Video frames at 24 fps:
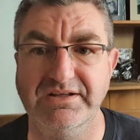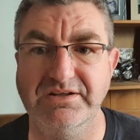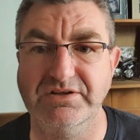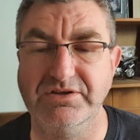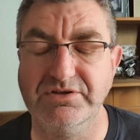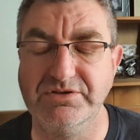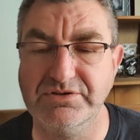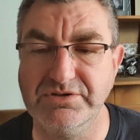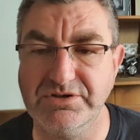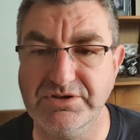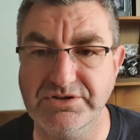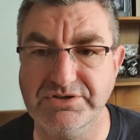
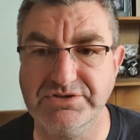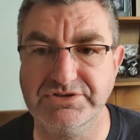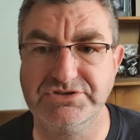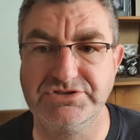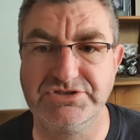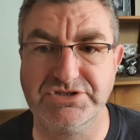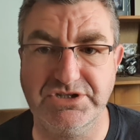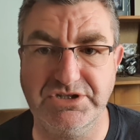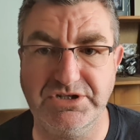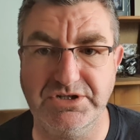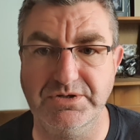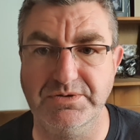Learn
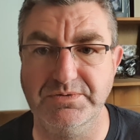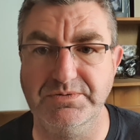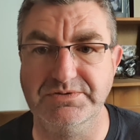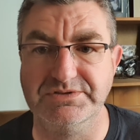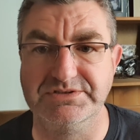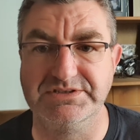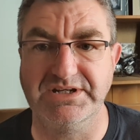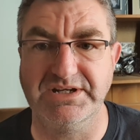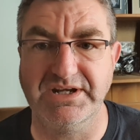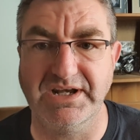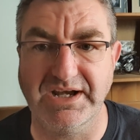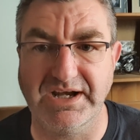to use
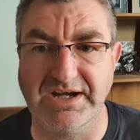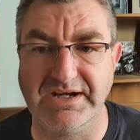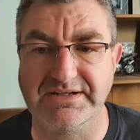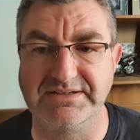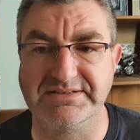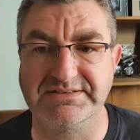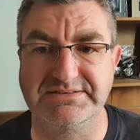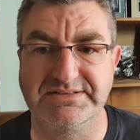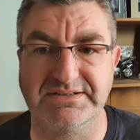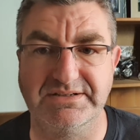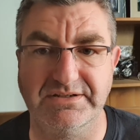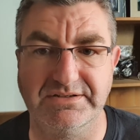it
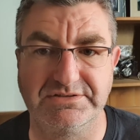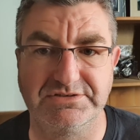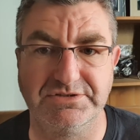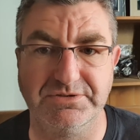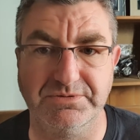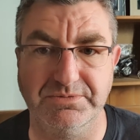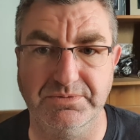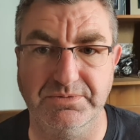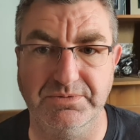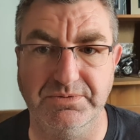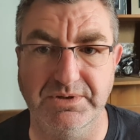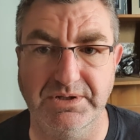as a
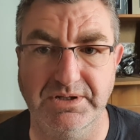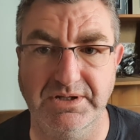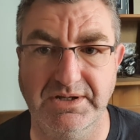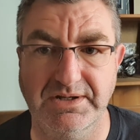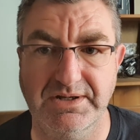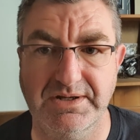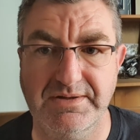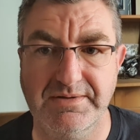tool.